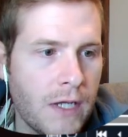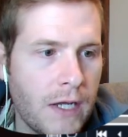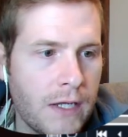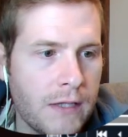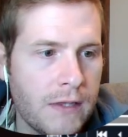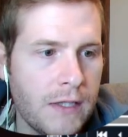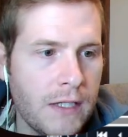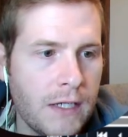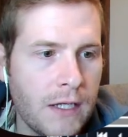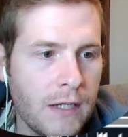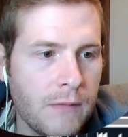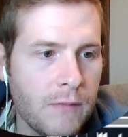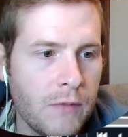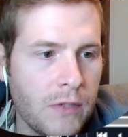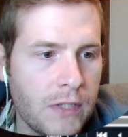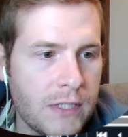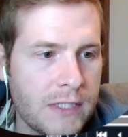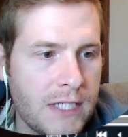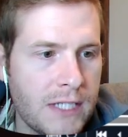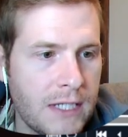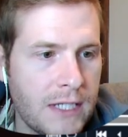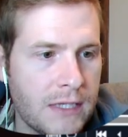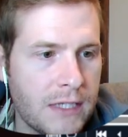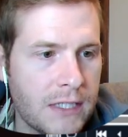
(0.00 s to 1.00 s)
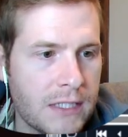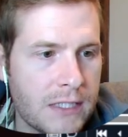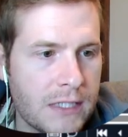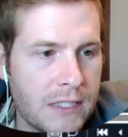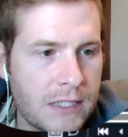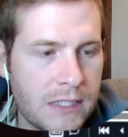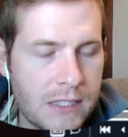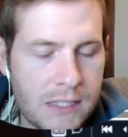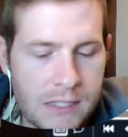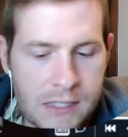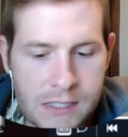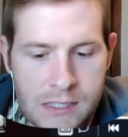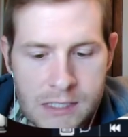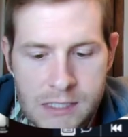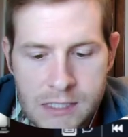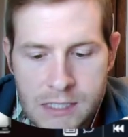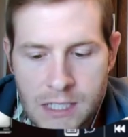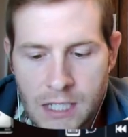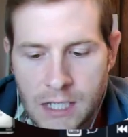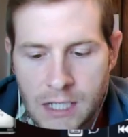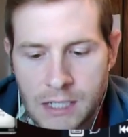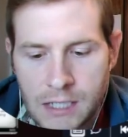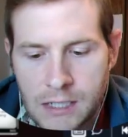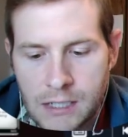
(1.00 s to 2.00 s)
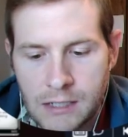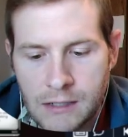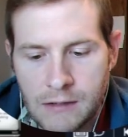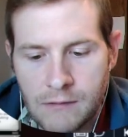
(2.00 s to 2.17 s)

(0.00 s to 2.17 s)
I think I'm going to take the stun,